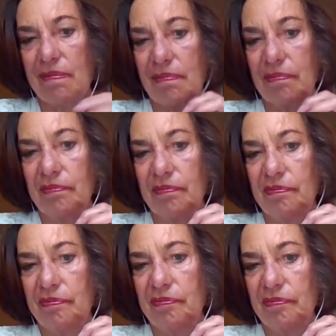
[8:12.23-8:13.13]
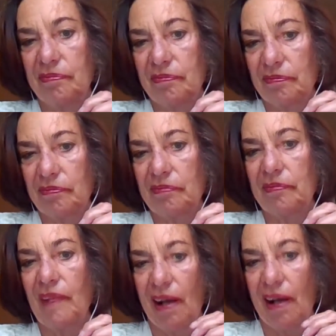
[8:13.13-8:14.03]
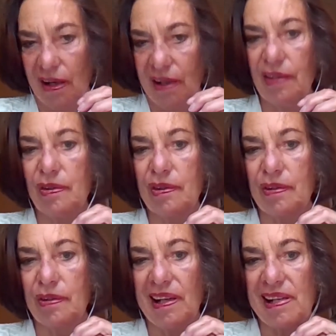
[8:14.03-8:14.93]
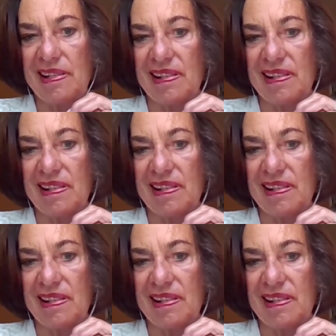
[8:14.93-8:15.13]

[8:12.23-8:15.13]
Yep. Mm-hmm. You agree, I see.